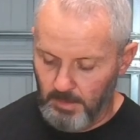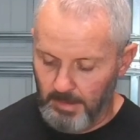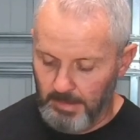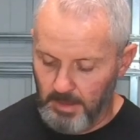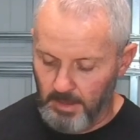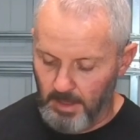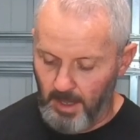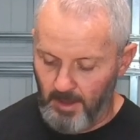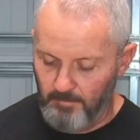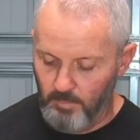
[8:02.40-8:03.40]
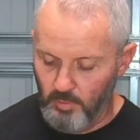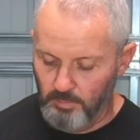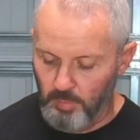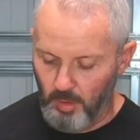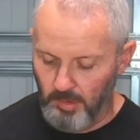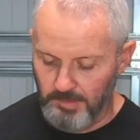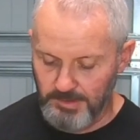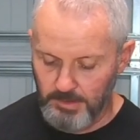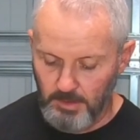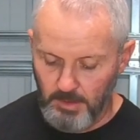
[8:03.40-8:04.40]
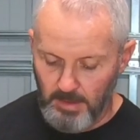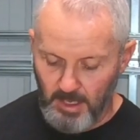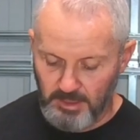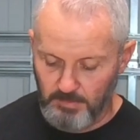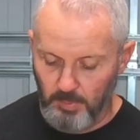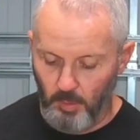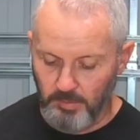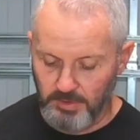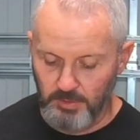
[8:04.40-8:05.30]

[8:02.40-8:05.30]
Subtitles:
like kind of half moon balls, as opposed